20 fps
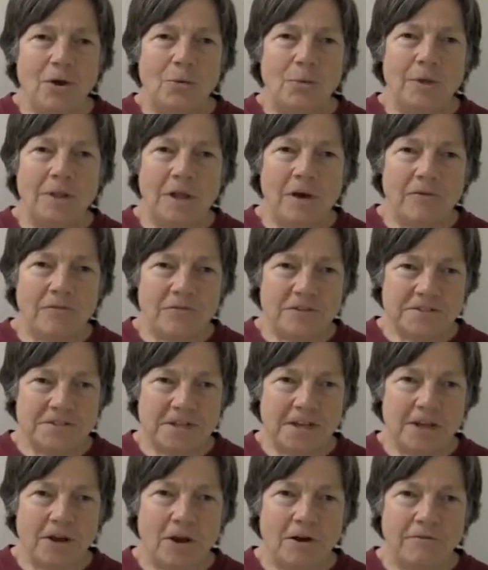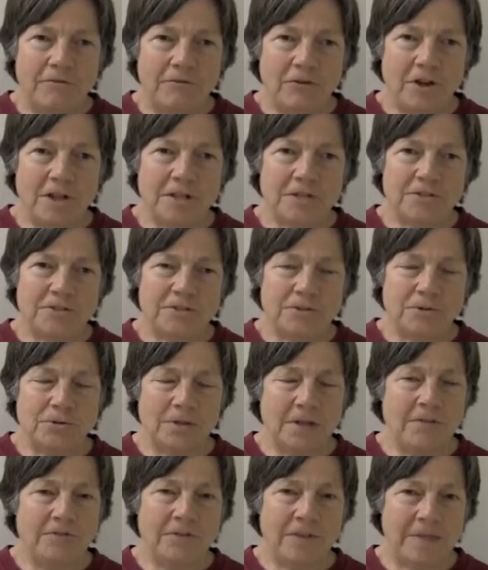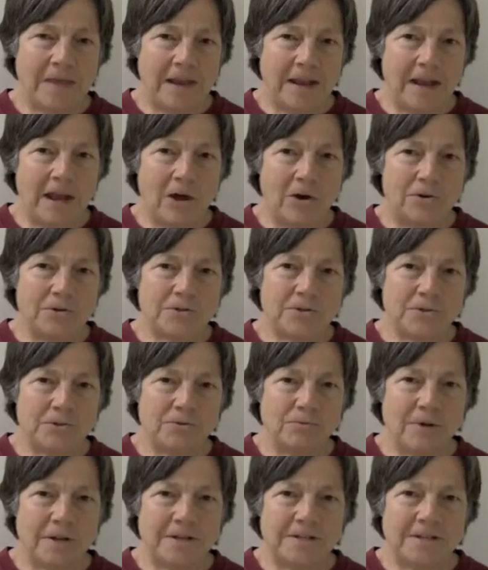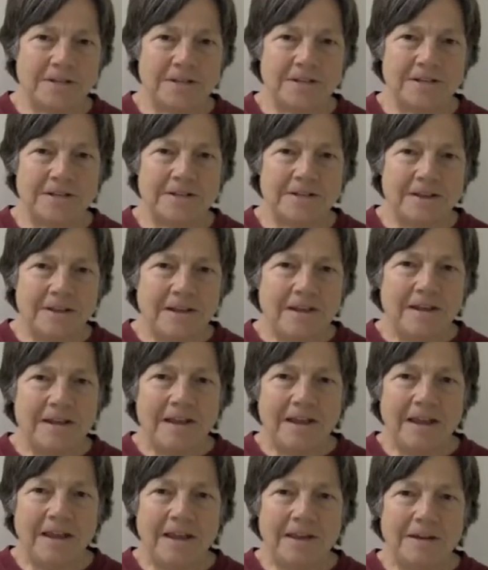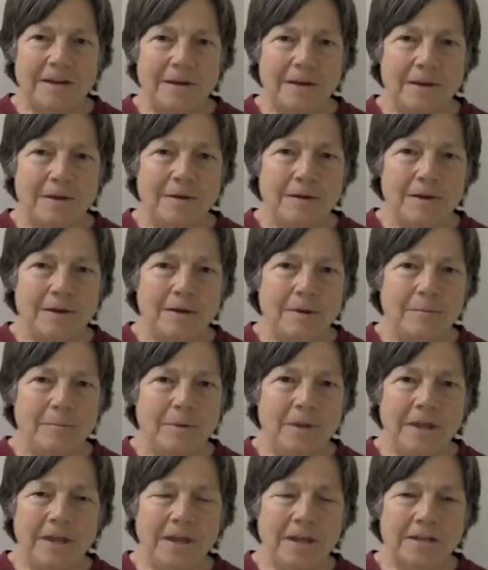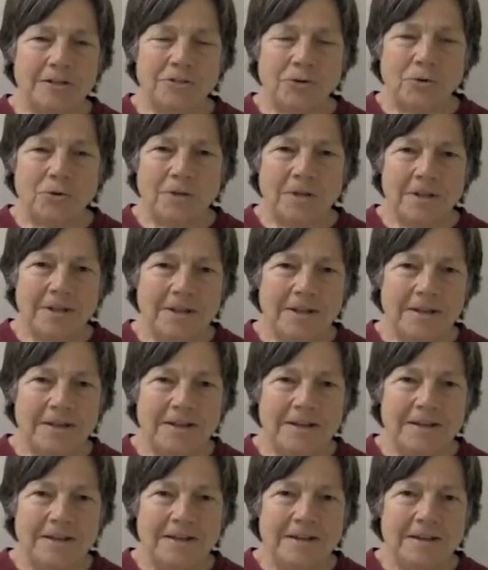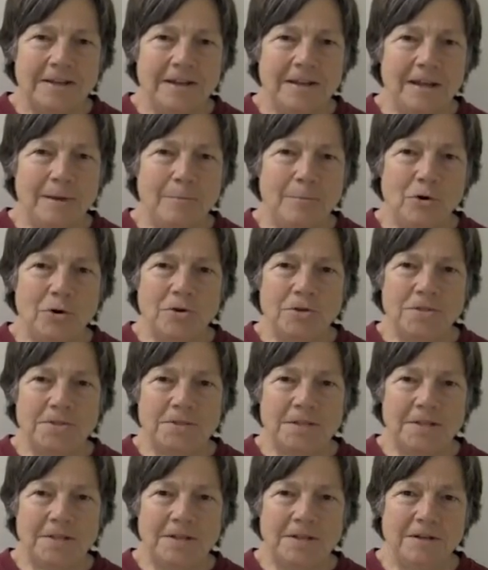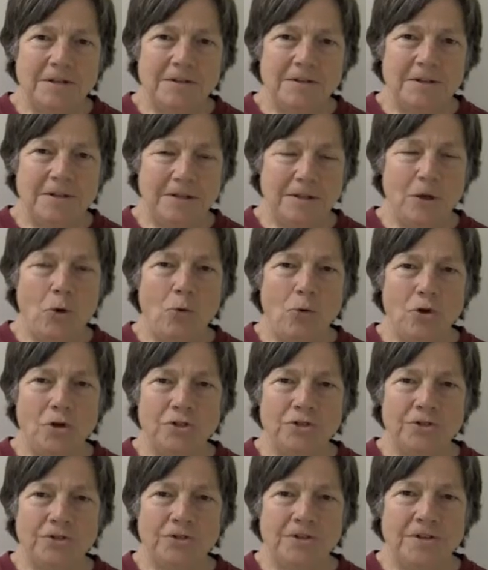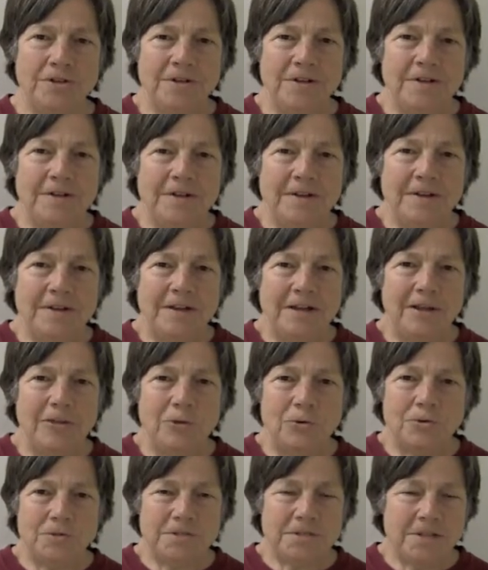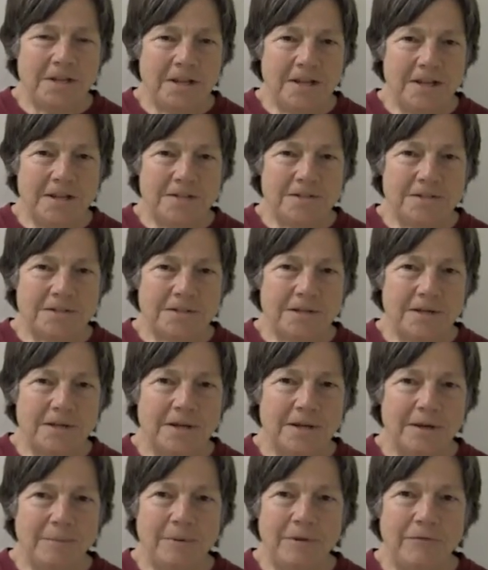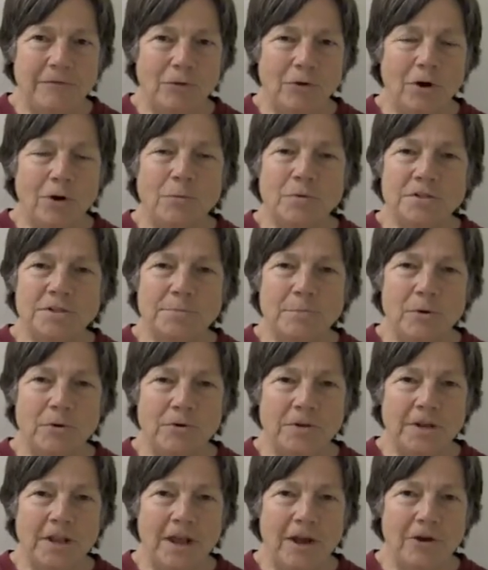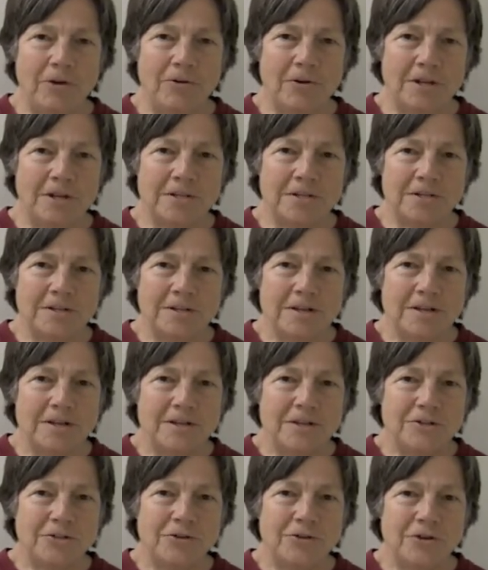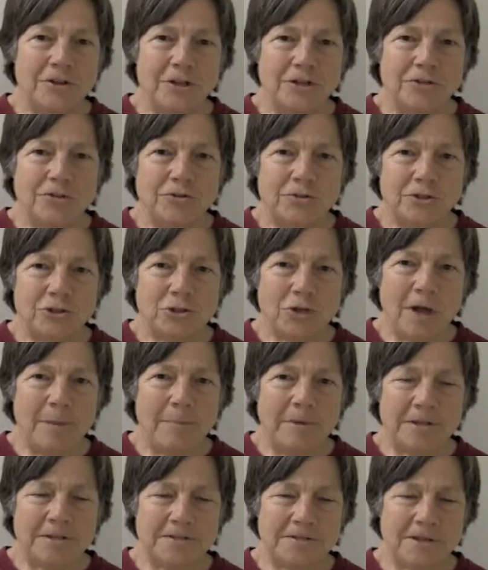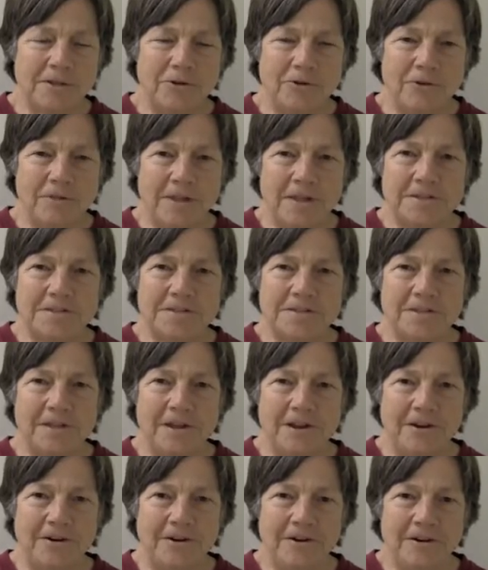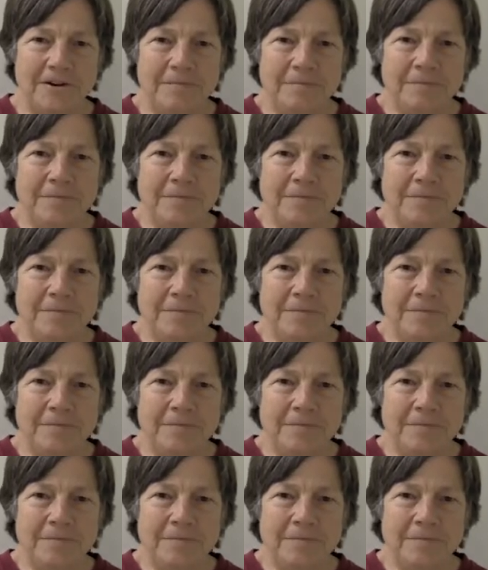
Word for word: we loved visiting our friends who lived in that house, who rented it, and uh, being totally immersed in the, in the orchard in those days uh, before it was mown down and turned into the shopping center that's there.